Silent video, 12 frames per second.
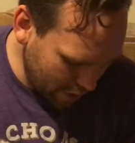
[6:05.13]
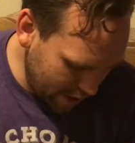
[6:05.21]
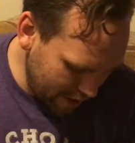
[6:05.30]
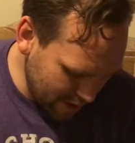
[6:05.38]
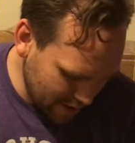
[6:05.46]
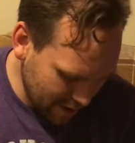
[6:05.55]
What it
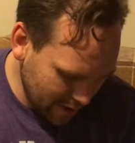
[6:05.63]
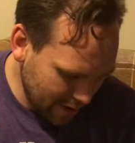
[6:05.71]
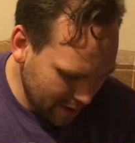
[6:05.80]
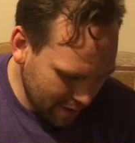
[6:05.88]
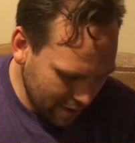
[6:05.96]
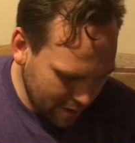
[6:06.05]
is.
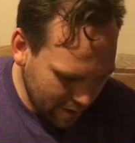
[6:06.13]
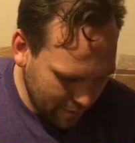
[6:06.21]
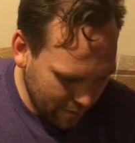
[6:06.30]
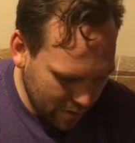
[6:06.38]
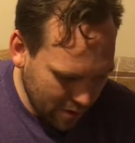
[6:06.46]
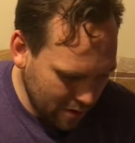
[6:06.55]

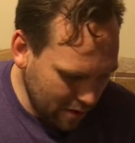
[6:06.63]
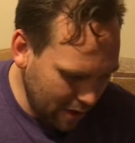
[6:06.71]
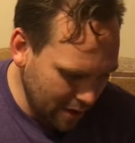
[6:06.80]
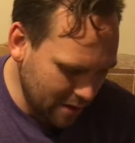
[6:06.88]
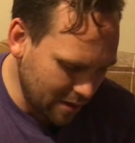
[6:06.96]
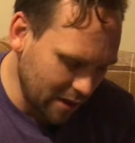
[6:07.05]
So
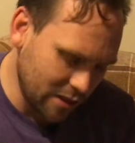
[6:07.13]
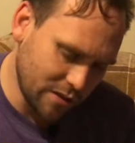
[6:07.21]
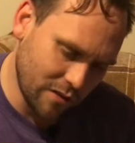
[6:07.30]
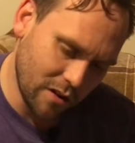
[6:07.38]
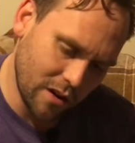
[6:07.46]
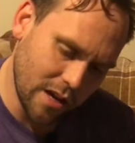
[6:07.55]
that's
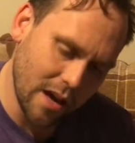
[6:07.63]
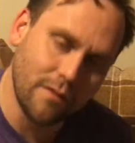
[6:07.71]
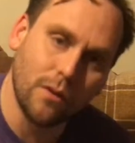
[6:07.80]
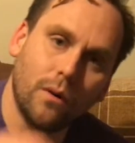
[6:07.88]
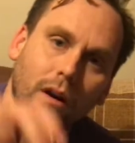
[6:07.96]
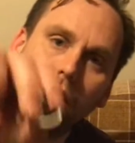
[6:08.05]
your early
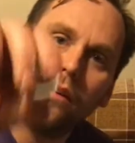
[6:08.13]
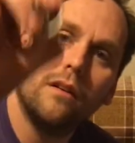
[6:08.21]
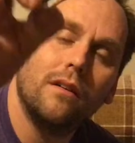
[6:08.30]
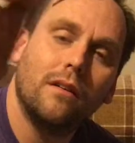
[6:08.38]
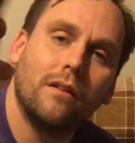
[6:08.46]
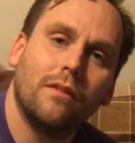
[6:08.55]
heavyweight.
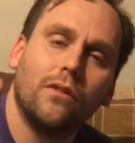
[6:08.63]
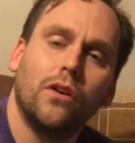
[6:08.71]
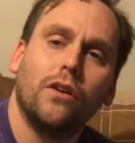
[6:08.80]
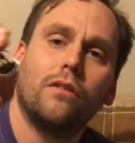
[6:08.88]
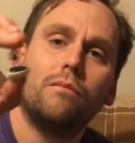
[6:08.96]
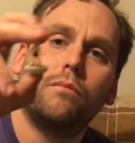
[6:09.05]

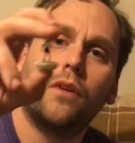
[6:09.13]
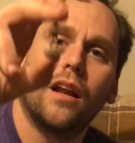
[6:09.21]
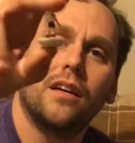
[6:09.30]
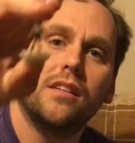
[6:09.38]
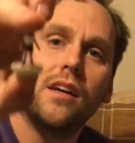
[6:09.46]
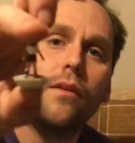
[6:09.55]
Not your
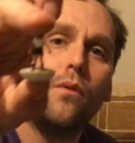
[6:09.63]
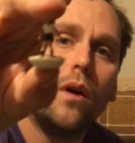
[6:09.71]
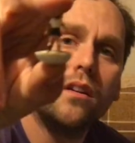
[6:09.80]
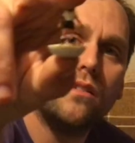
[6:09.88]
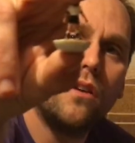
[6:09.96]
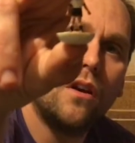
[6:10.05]
classic
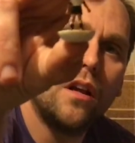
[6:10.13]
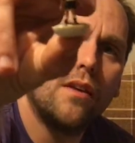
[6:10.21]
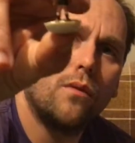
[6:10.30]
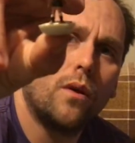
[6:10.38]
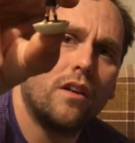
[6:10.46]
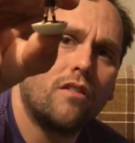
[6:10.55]
heavyweight, it's an early
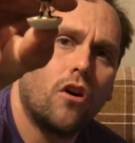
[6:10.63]
heavyweight. Their